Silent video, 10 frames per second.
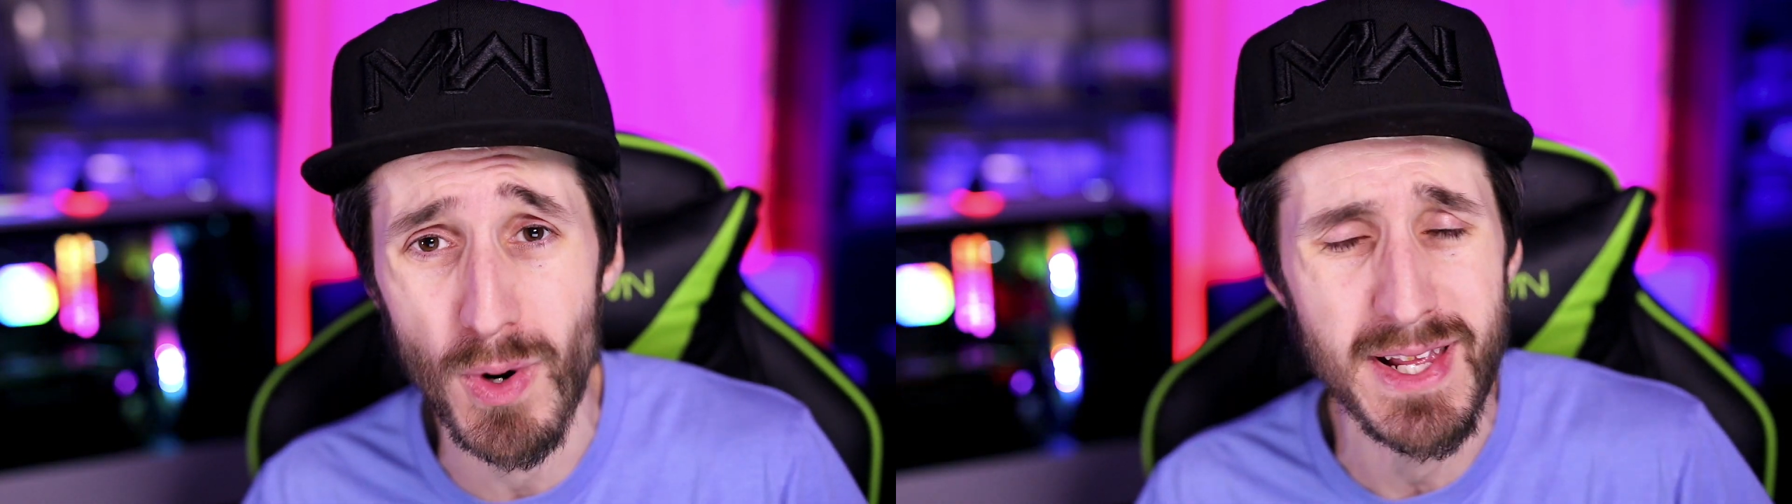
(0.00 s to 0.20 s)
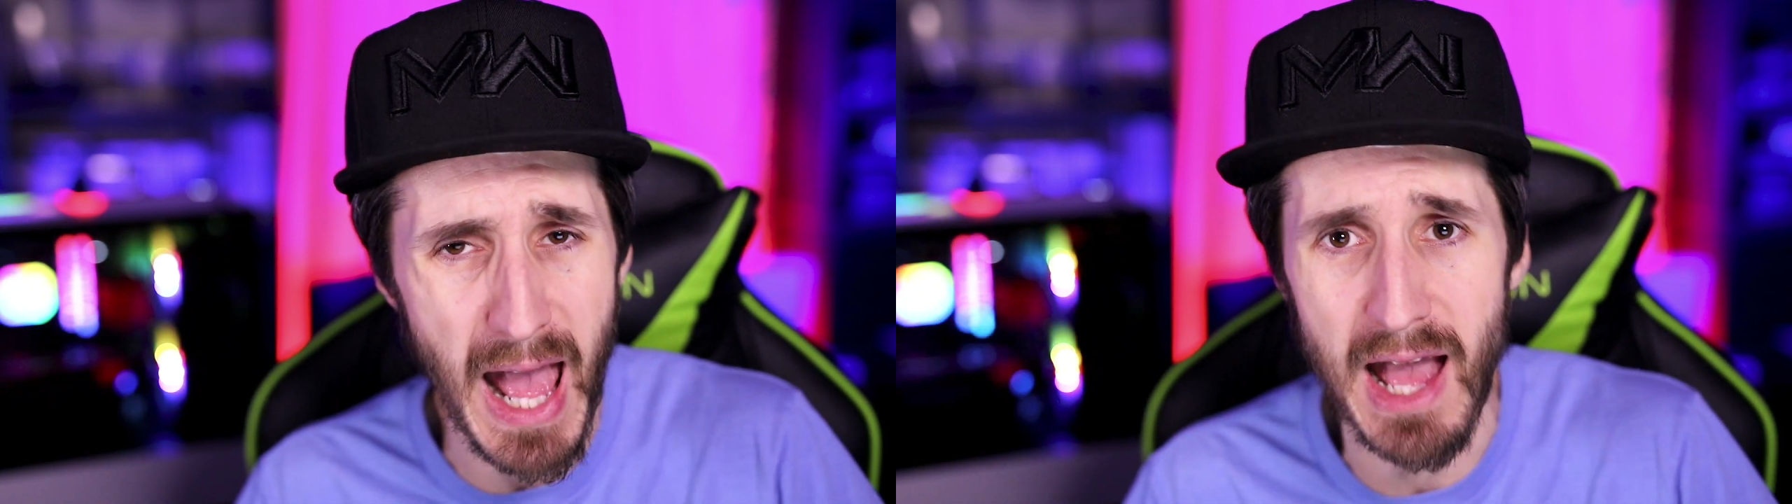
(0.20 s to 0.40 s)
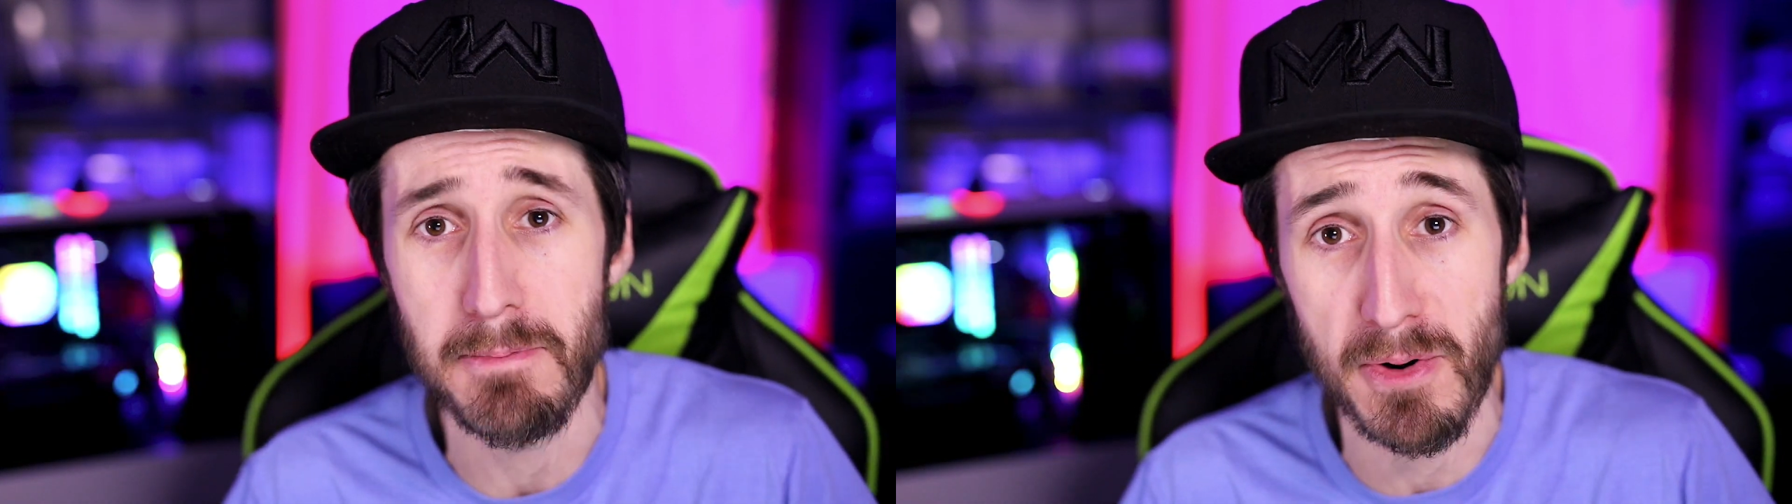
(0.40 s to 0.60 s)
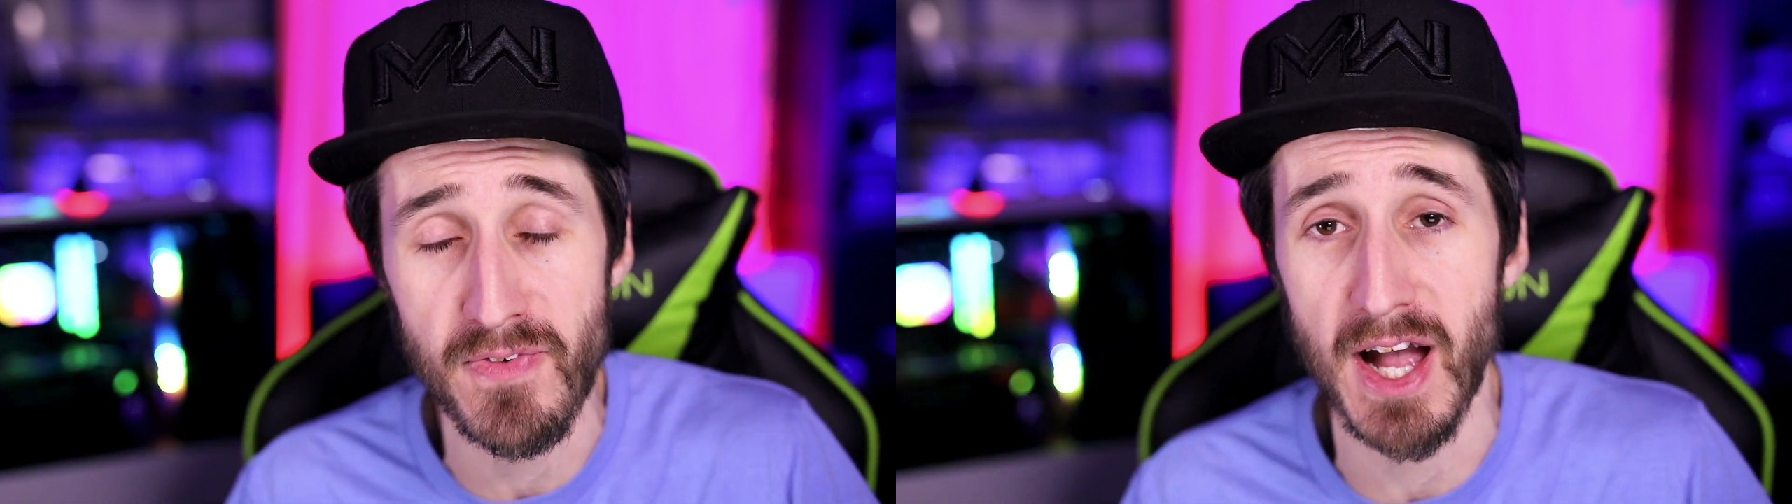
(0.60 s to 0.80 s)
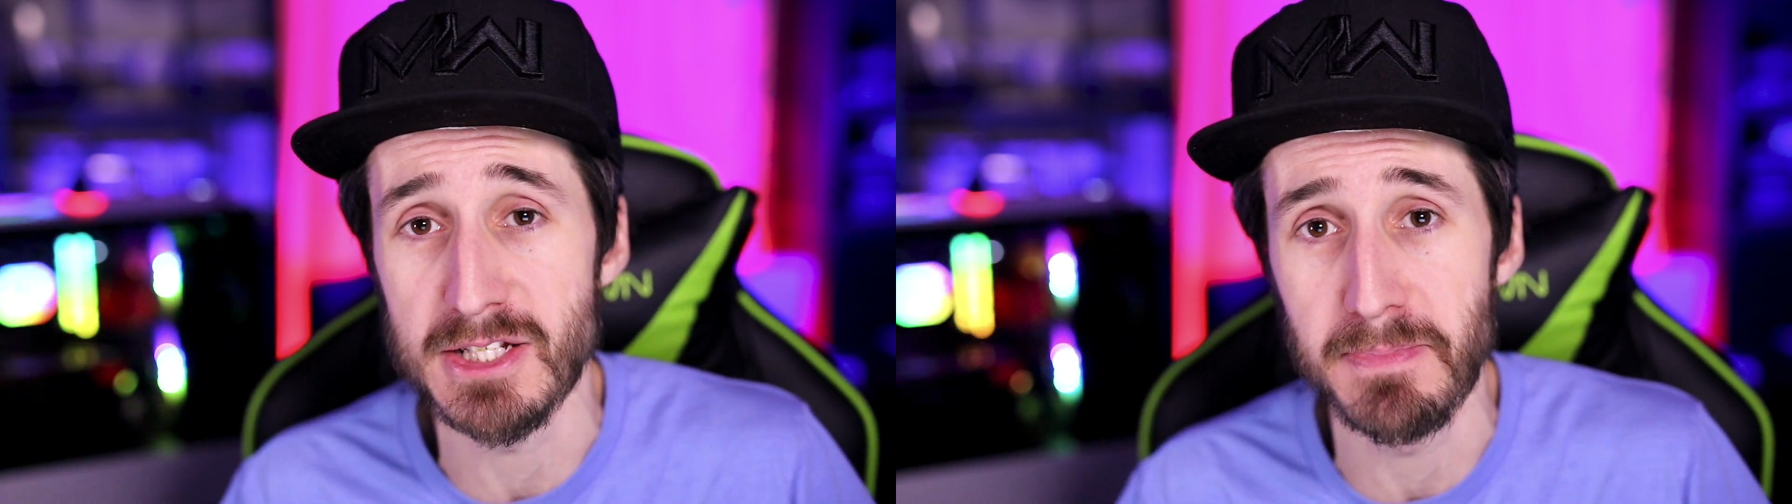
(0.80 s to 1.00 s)
yeah, it
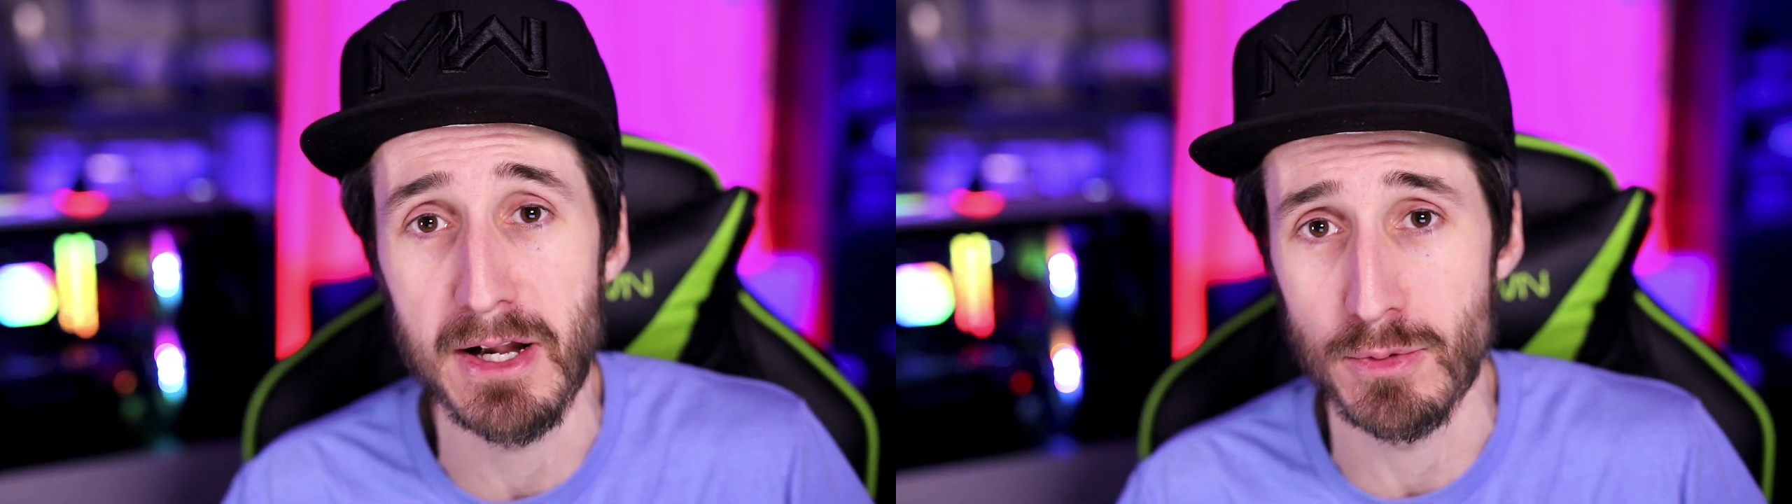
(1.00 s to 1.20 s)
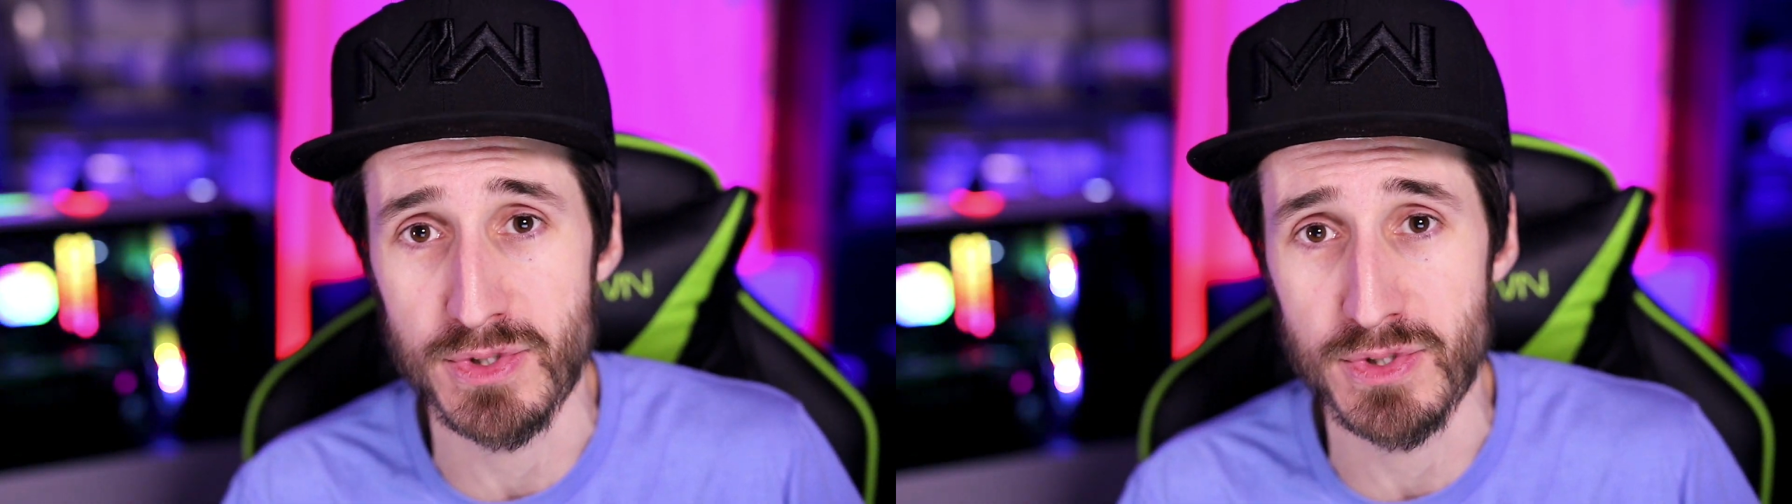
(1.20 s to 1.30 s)
provides better